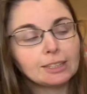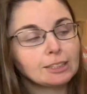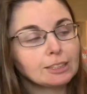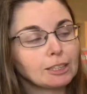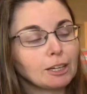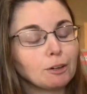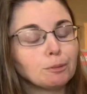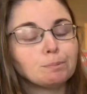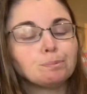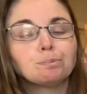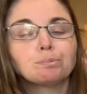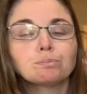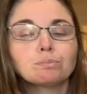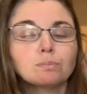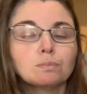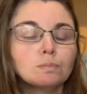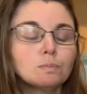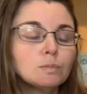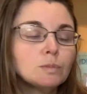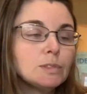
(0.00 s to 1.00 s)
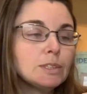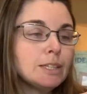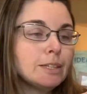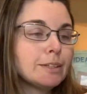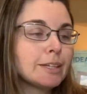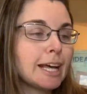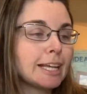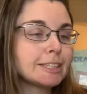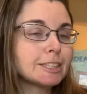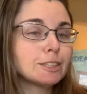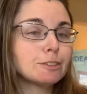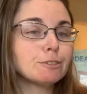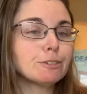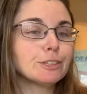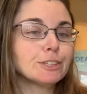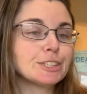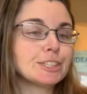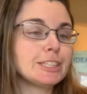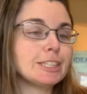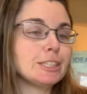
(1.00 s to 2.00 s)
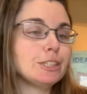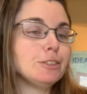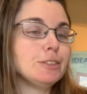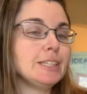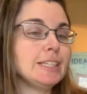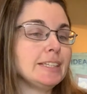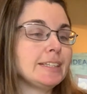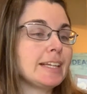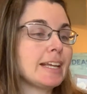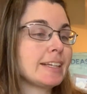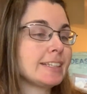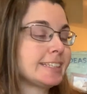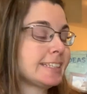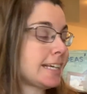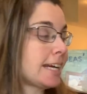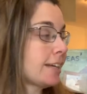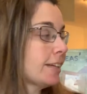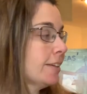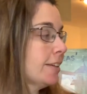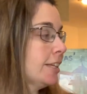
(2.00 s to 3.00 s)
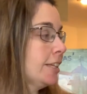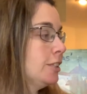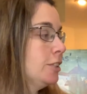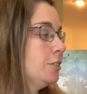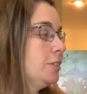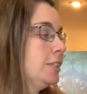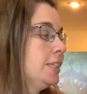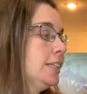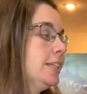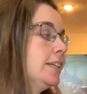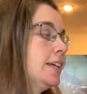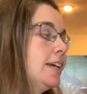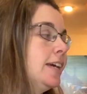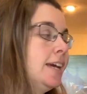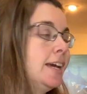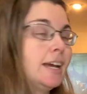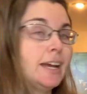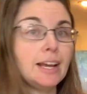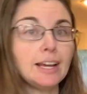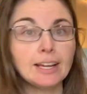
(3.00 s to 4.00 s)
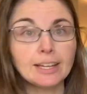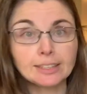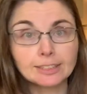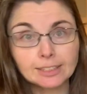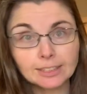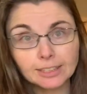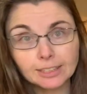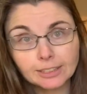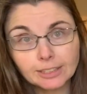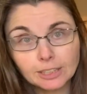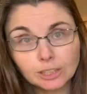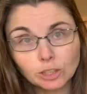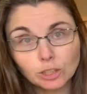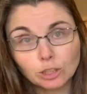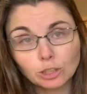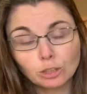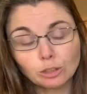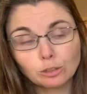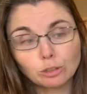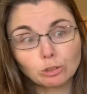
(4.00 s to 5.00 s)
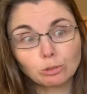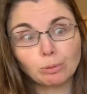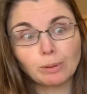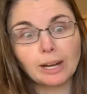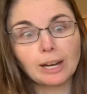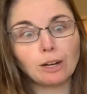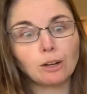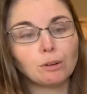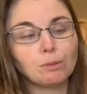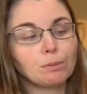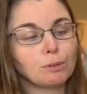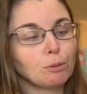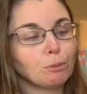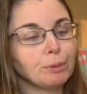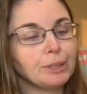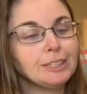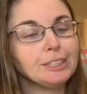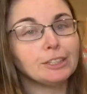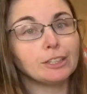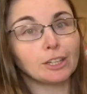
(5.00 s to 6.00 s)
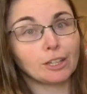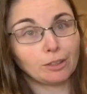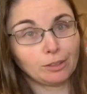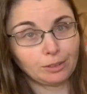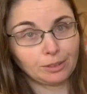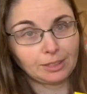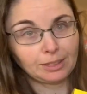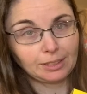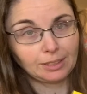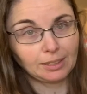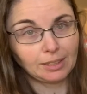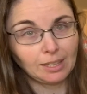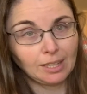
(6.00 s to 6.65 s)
So that's the first thing you need. Now the second thing you need is an additional 12 windows,